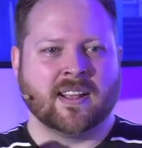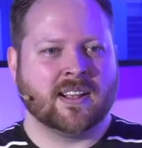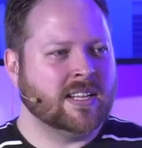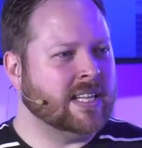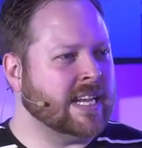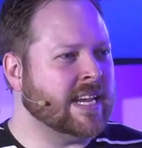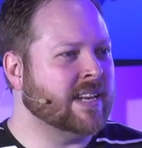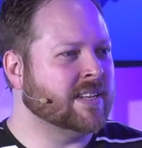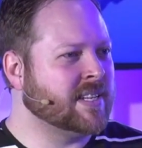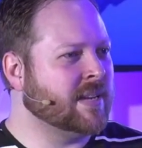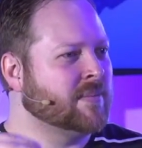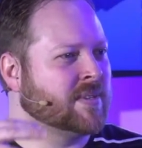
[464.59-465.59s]
clean, it
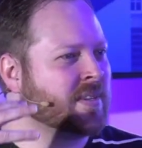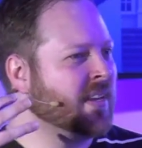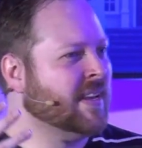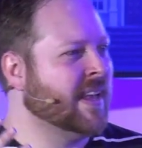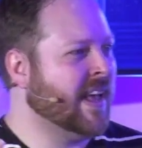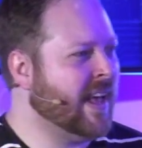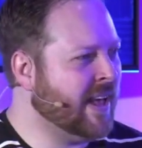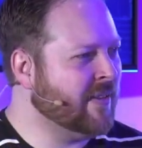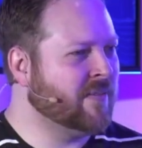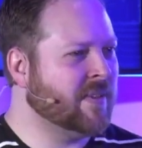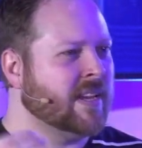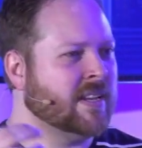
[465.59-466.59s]
seems
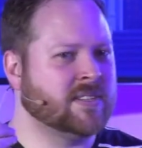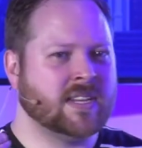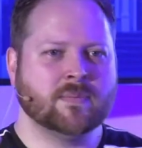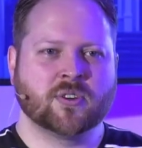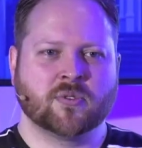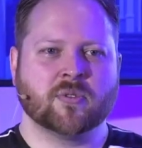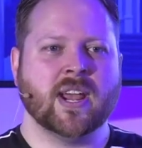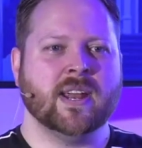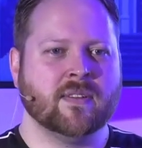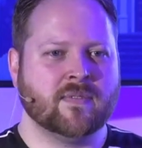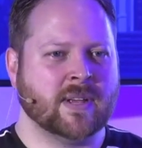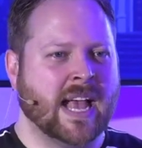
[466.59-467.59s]
healthy, it seems
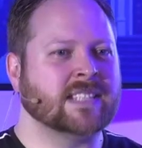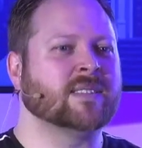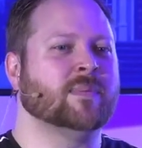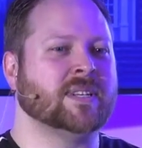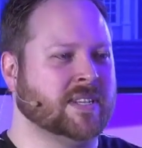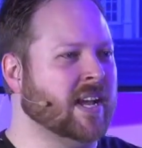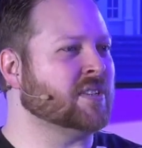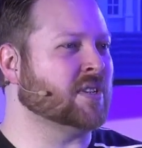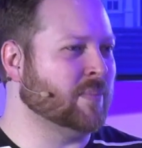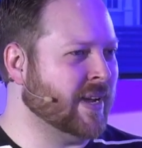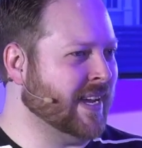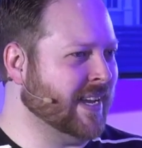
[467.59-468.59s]
great if it hasn't been
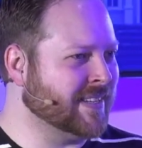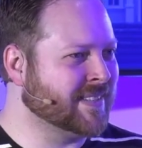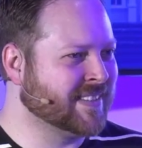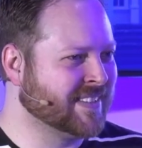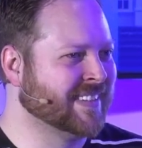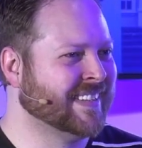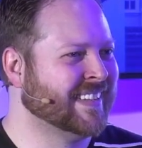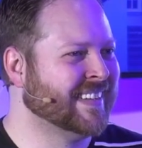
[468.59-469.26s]
touched by us.